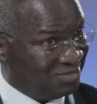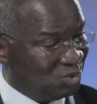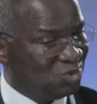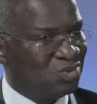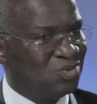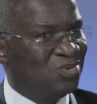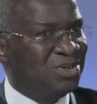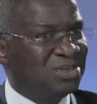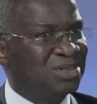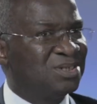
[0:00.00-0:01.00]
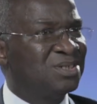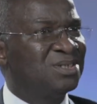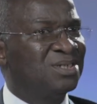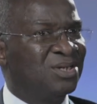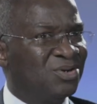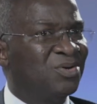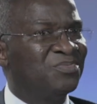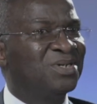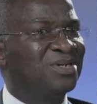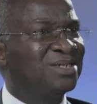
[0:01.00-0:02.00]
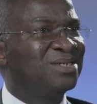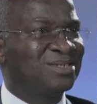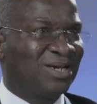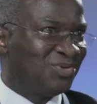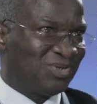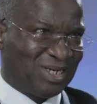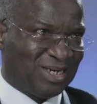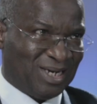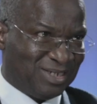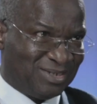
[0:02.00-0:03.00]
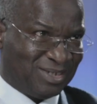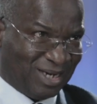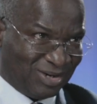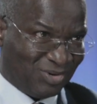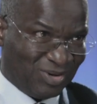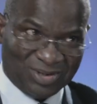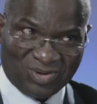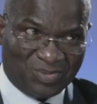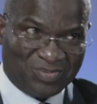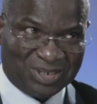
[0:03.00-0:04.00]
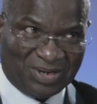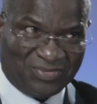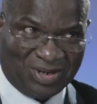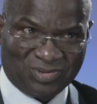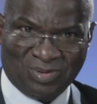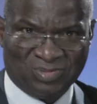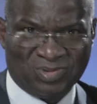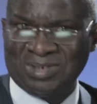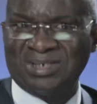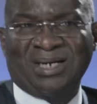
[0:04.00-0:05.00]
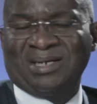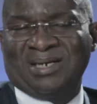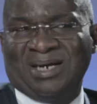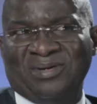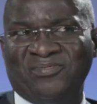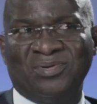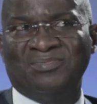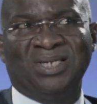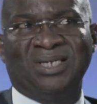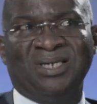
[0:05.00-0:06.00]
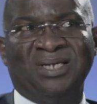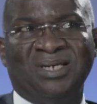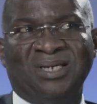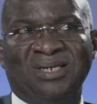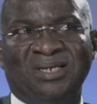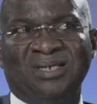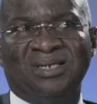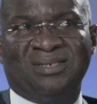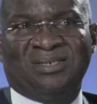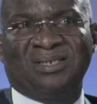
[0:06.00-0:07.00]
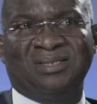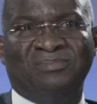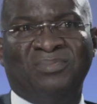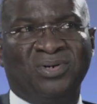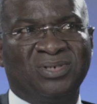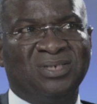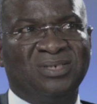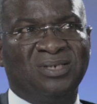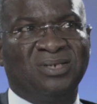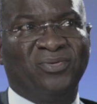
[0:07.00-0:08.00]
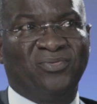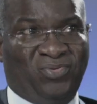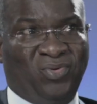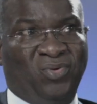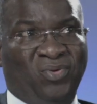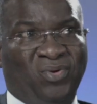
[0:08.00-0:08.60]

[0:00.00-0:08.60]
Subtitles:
So once it is a company registered under Nigerian law in the Corporate Affairs Commission, technically for me, it ticks the boxes for